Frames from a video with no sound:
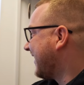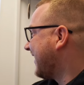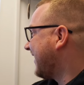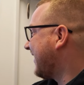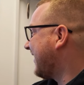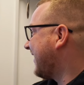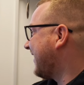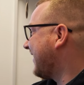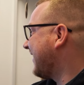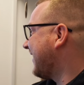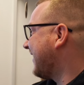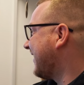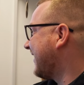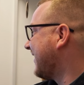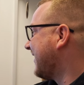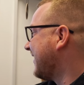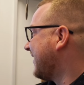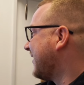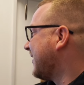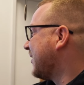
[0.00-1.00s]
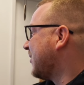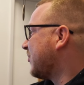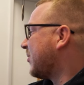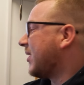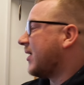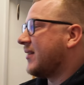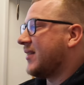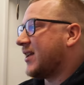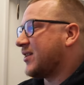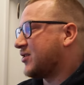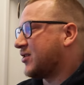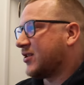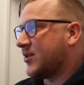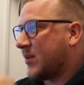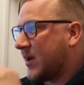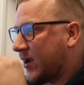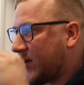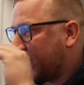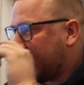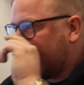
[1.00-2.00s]
uh, but that's just the
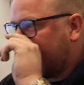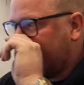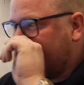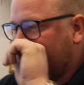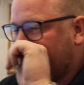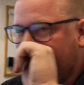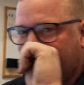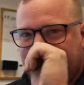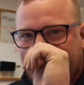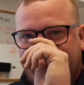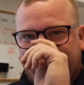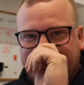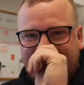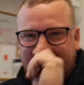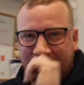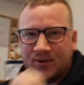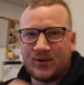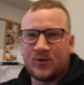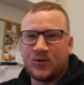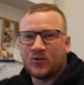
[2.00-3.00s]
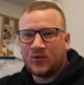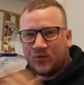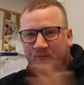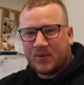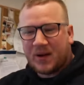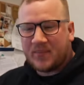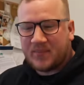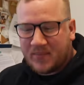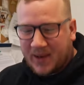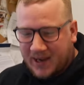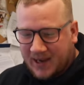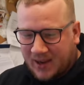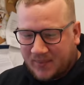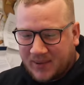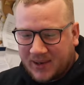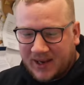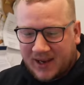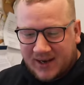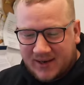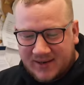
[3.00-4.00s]
way it'll be. It'll go back. It'll all pump back up
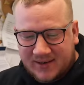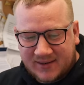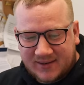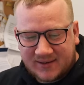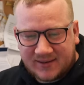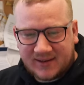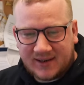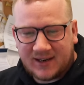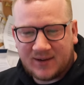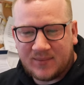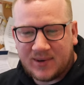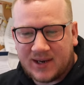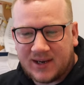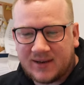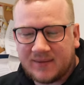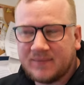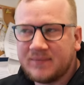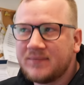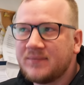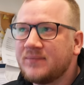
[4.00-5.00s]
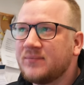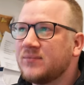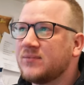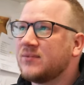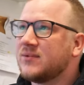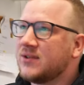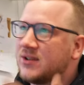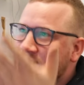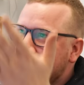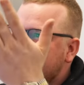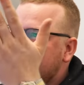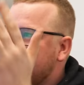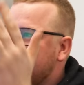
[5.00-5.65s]
again in a minute. You can see